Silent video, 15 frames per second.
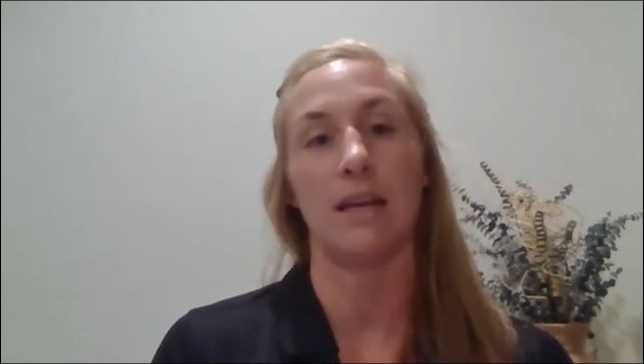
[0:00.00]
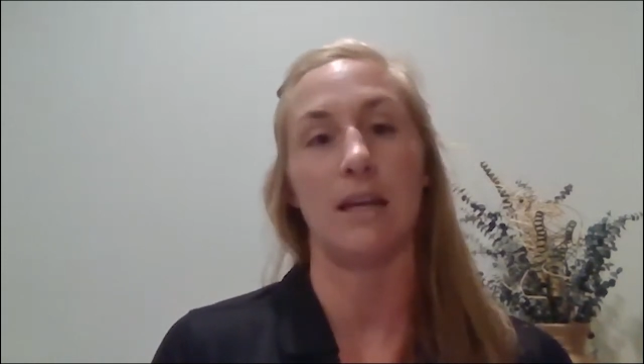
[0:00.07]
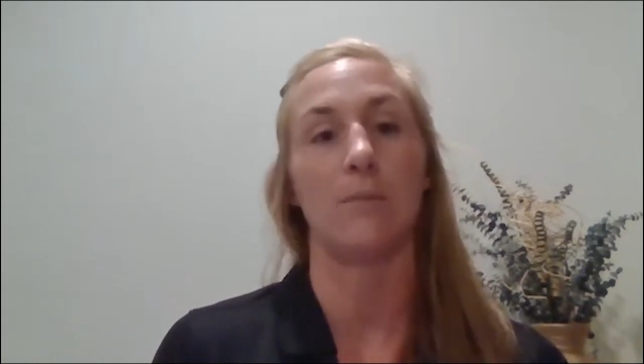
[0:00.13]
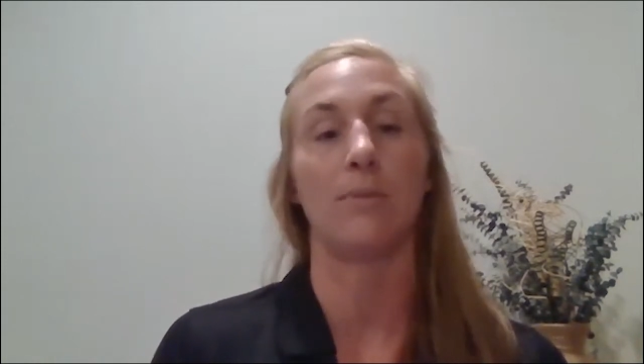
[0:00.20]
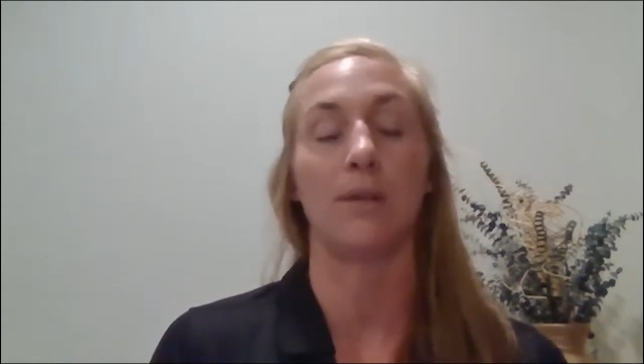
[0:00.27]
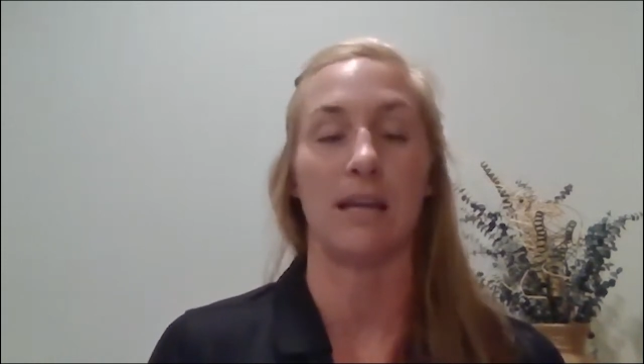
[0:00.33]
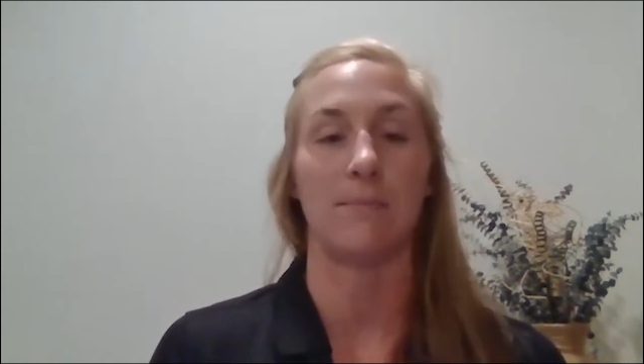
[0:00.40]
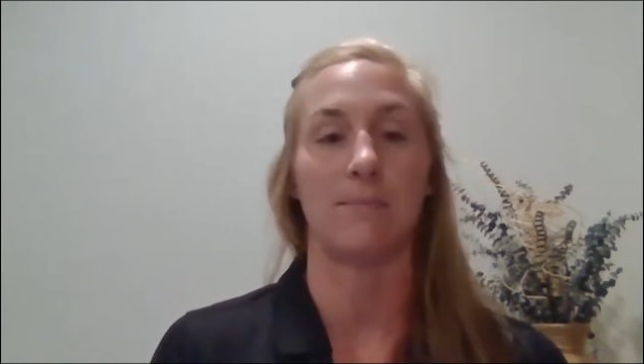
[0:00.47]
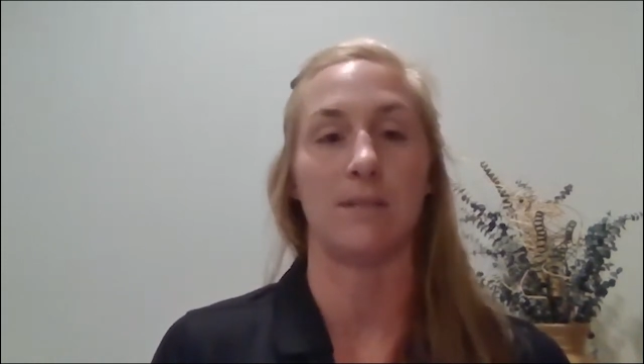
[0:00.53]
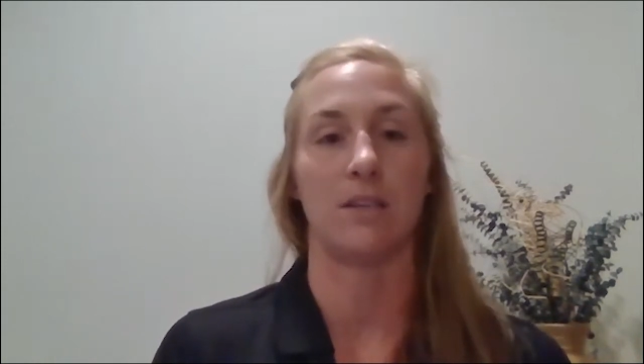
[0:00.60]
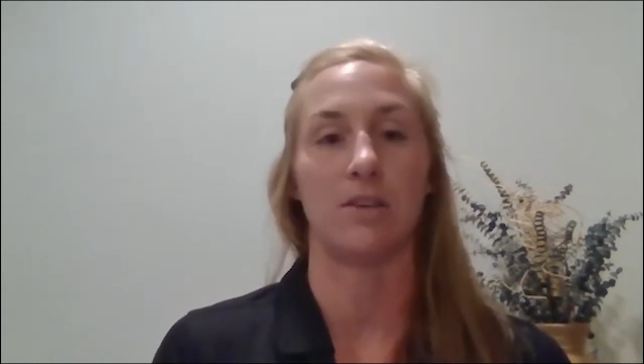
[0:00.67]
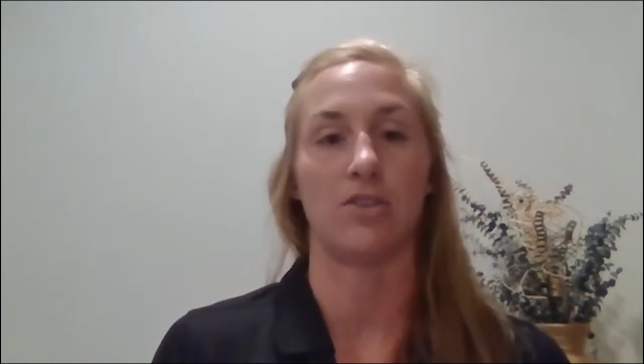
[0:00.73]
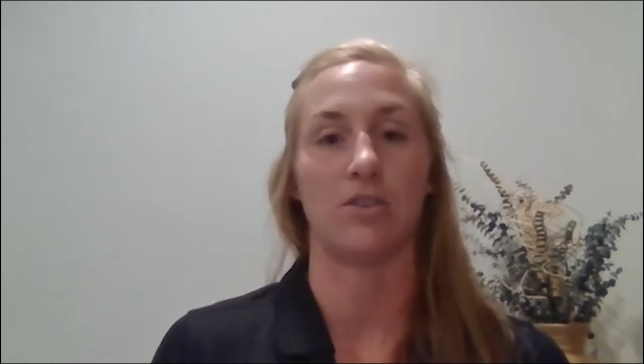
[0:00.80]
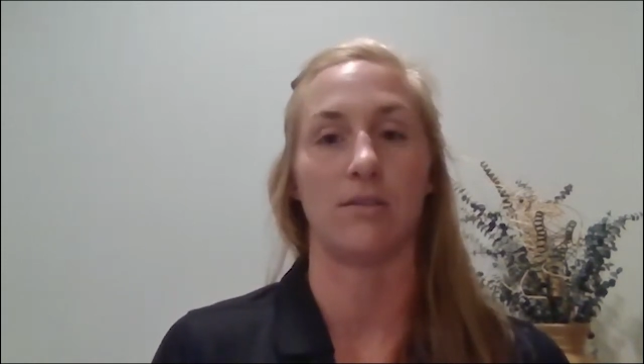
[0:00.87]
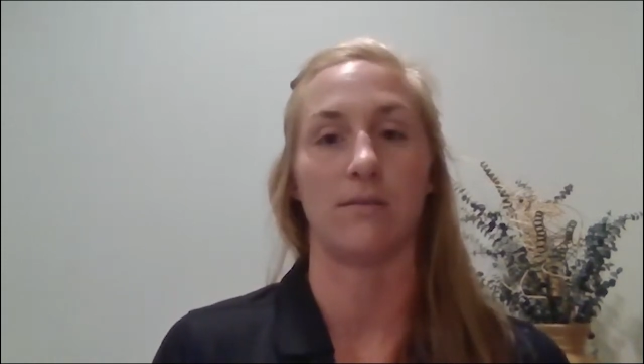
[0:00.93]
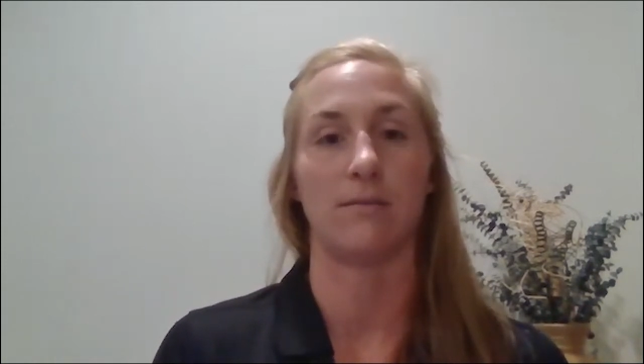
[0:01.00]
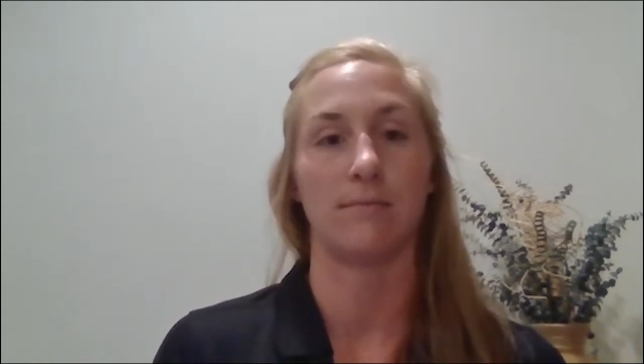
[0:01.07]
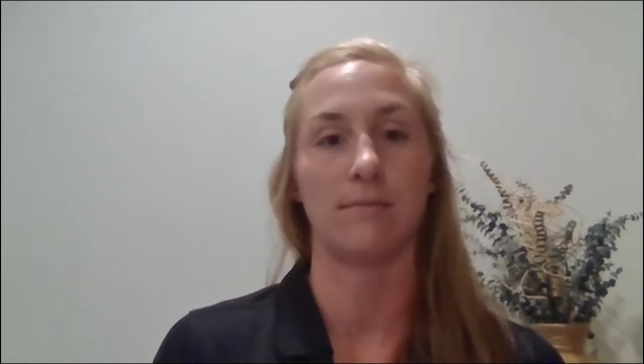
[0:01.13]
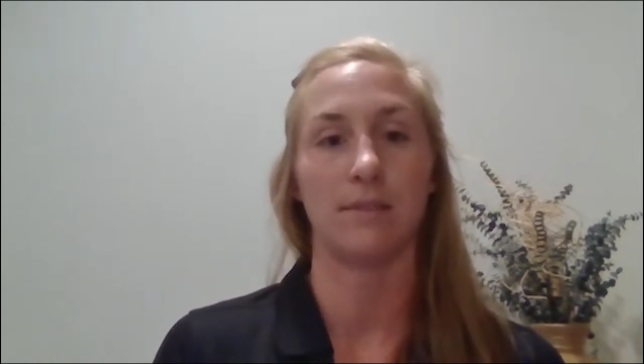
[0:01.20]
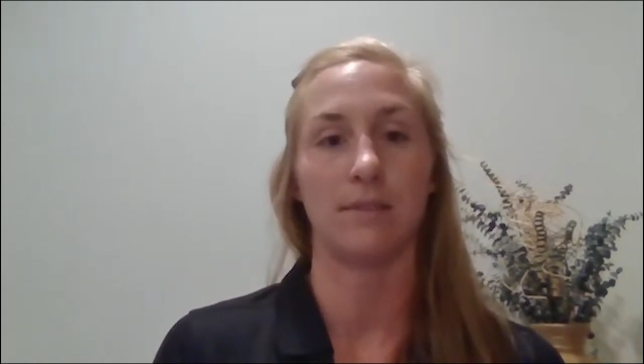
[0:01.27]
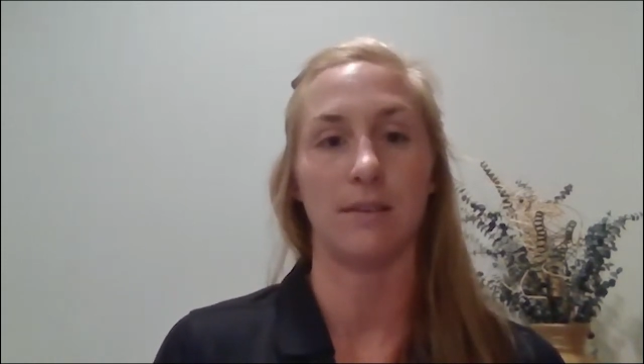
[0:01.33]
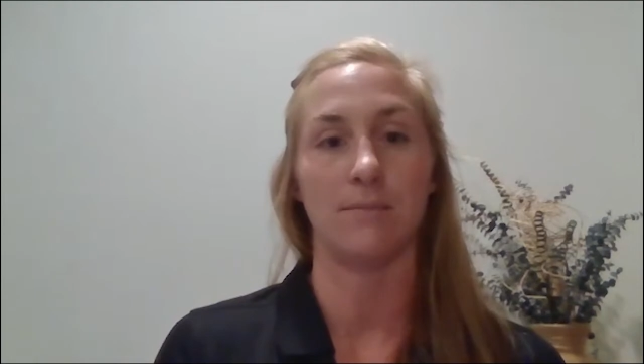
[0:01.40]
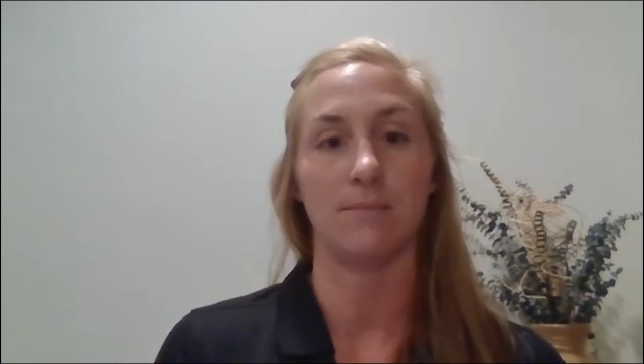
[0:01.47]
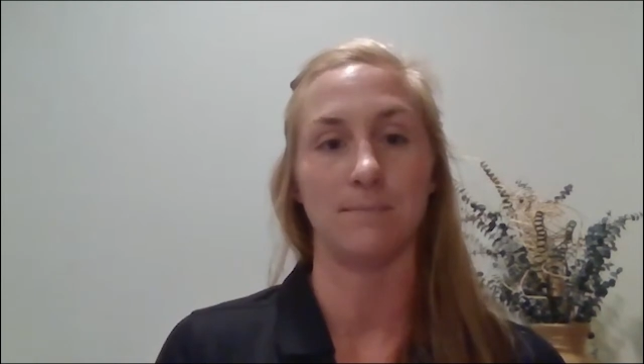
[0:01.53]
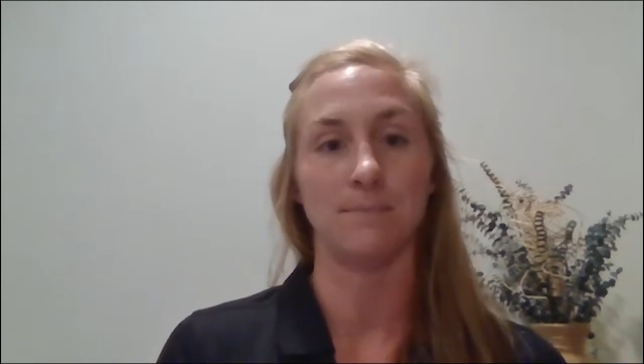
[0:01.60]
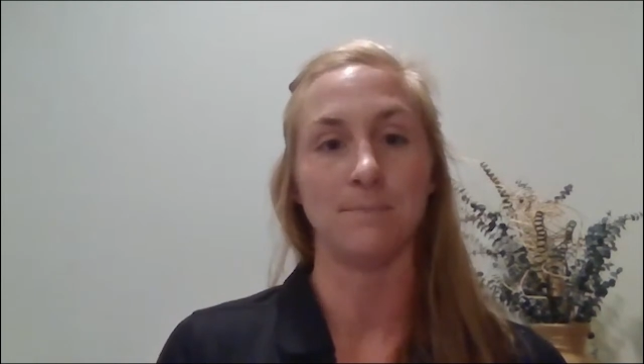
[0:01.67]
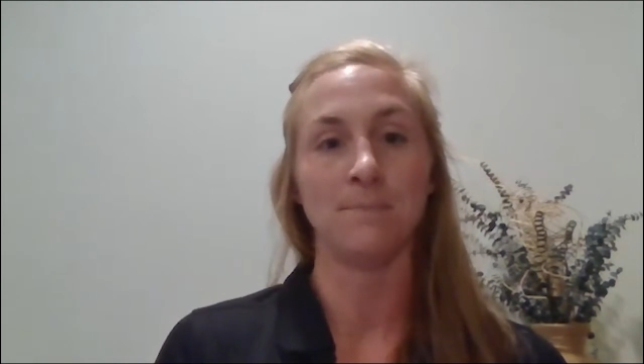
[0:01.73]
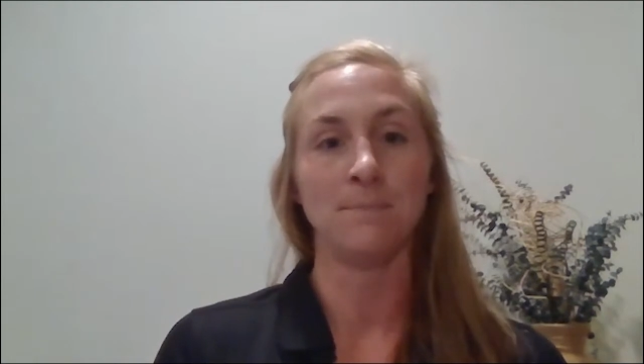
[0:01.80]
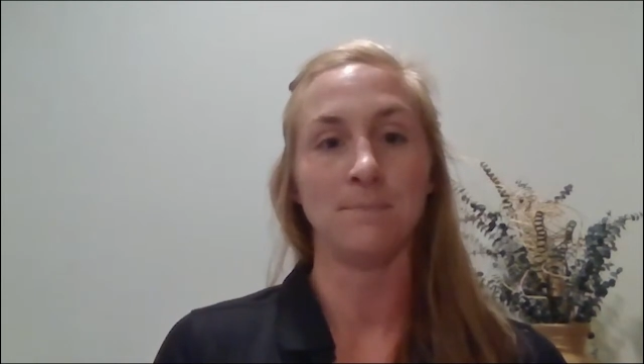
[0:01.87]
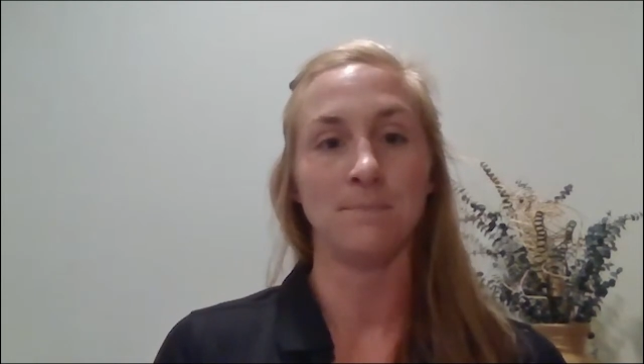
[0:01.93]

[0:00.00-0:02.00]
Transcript: in a plank position. And how